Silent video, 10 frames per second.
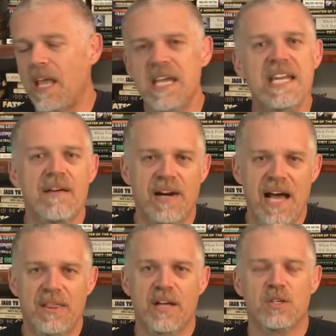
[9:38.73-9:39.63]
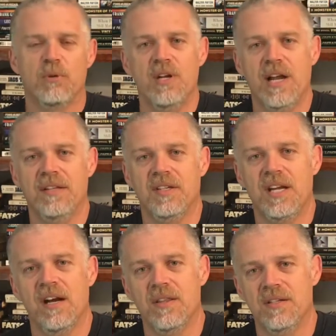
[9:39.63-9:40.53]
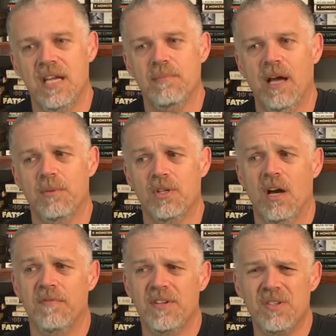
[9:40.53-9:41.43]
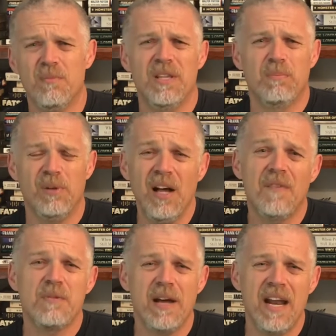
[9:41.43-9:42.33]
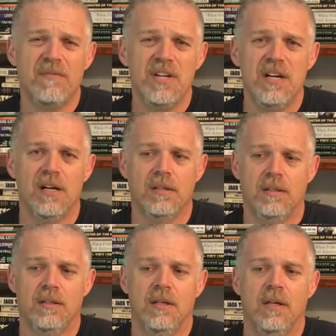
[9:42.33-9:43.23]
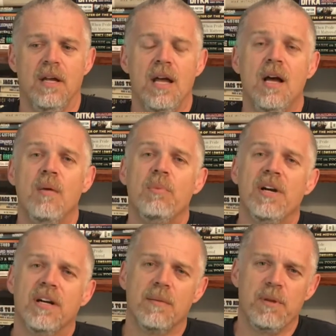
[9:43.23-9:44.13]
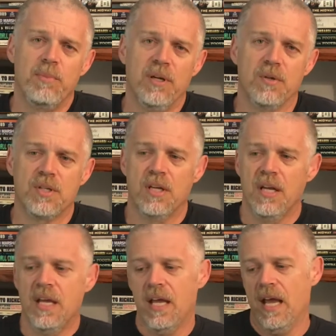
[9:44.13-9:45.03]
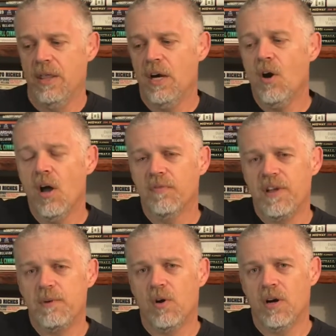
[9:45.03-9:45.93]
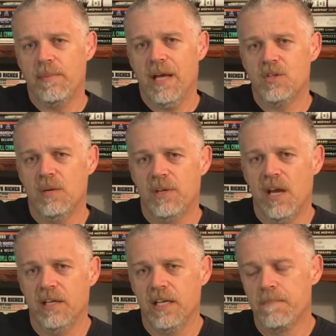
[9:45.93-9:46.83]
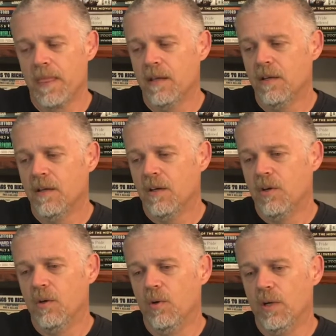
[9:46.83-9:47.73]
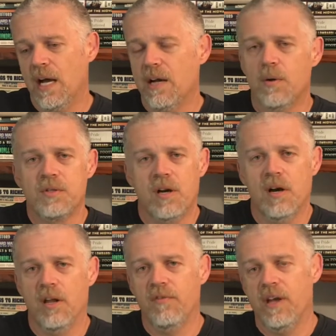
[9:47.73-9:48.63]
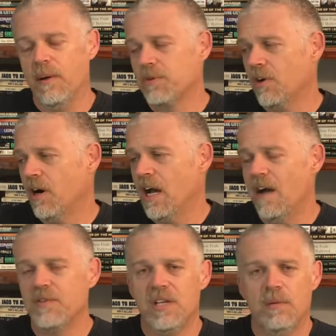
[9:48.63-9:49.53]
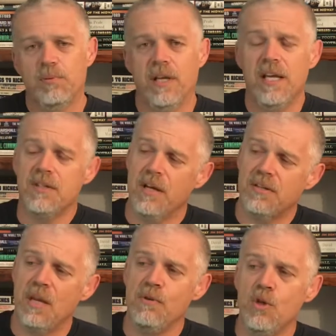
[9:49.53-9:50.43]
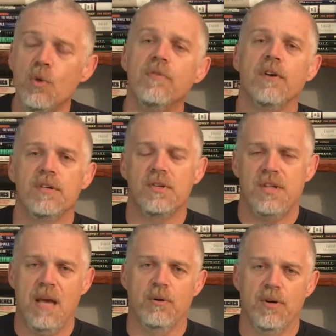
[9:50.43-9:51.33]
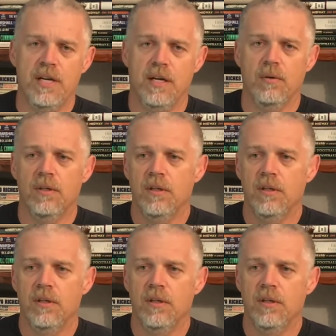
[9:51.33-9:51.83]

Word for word: He never had that, so Marino had to carry the team by himself and still made the playoffs about every year. But here come the Bills. And their Hall of Fame quarterback, Jim Kelly, who I know he's in a Hall of Fame. I'm sorry, I've seen him play. He's not in the same universe as Dan Marino.